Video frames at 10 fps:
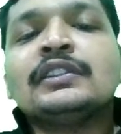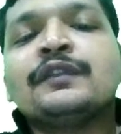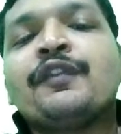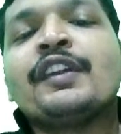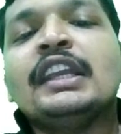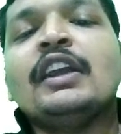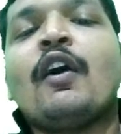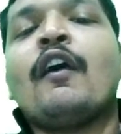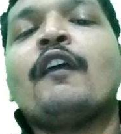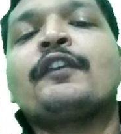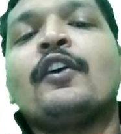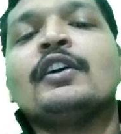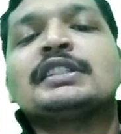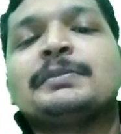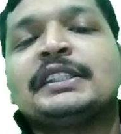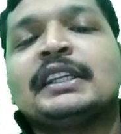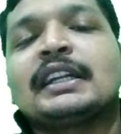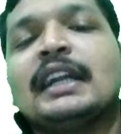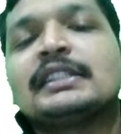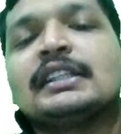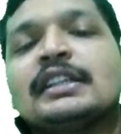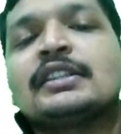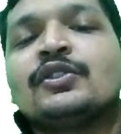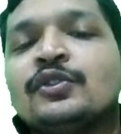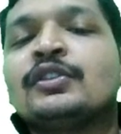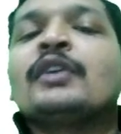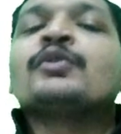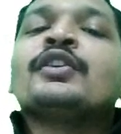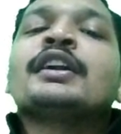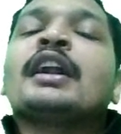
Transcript: free of cost special classes. So do download it. And